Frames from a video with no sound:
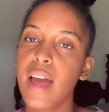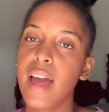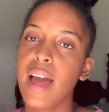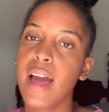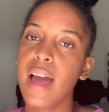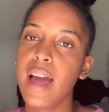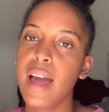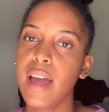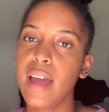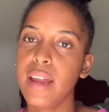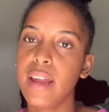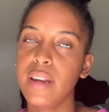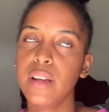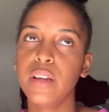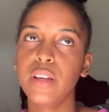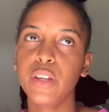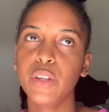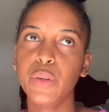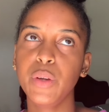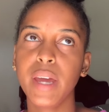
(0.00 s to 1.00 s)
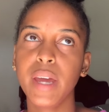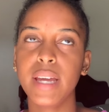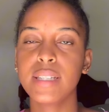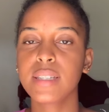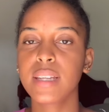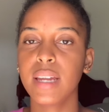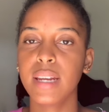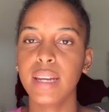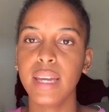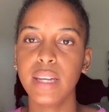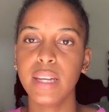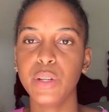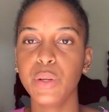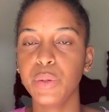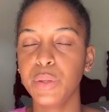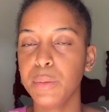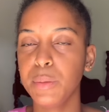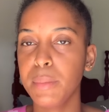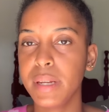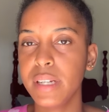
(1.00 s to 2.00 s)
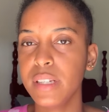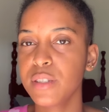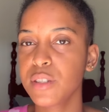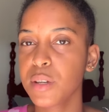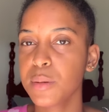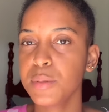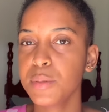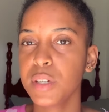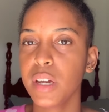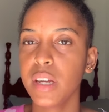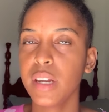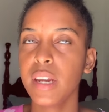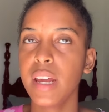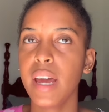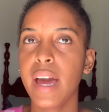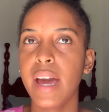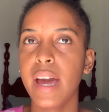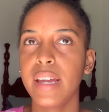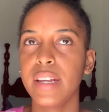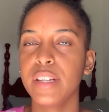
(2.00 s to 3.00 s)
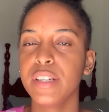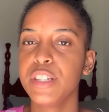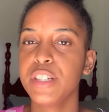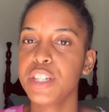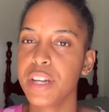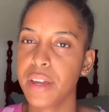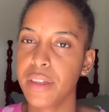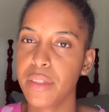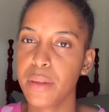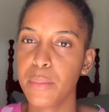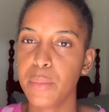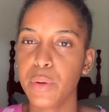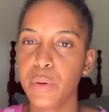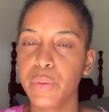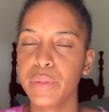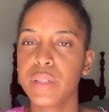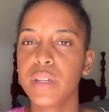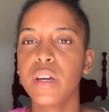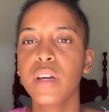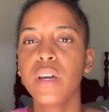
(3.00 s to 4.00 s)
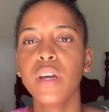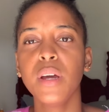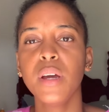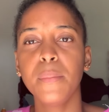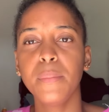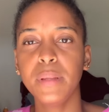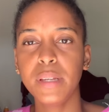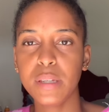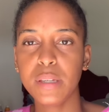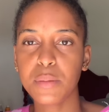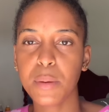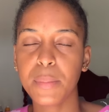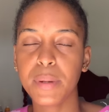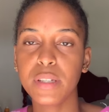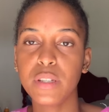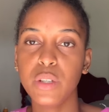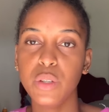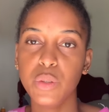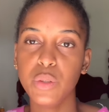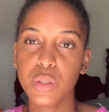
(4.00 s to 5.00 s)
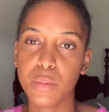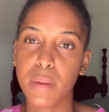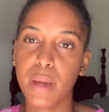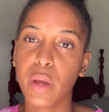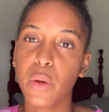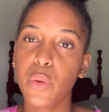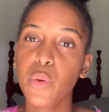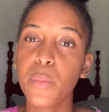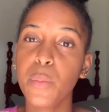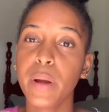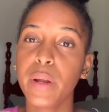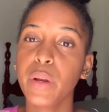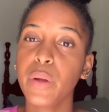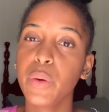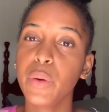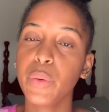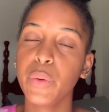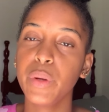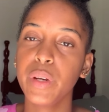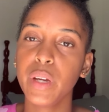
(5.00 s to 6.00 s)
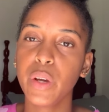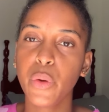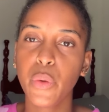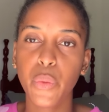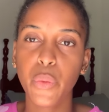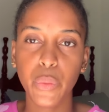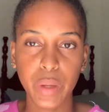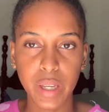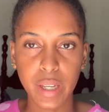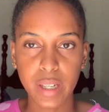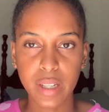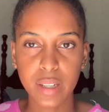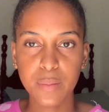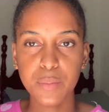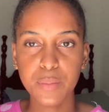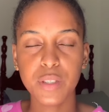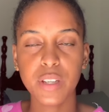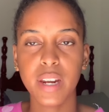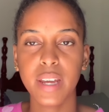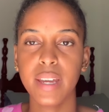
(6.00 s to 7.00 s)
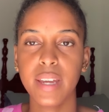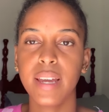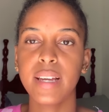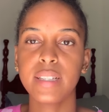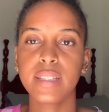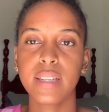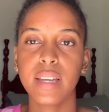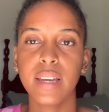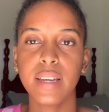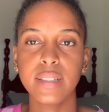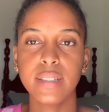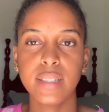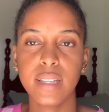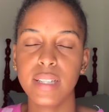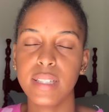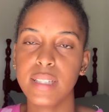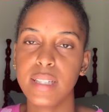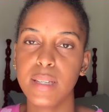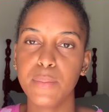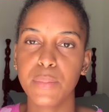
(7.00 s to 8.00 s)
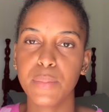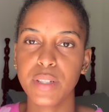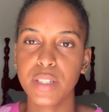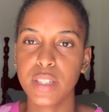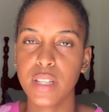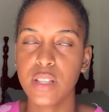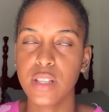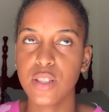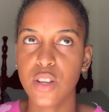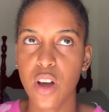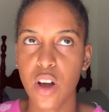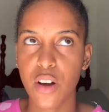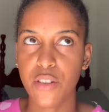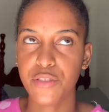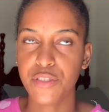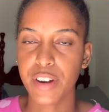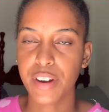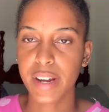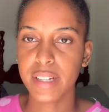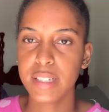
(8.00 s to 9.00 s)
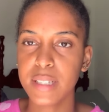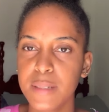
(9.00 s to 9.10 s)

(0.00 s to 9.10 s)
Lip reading: and you guys can hit down in my description and check them out. Please remember to use my coupon code QUEEN so that you guys can get 18% off, right?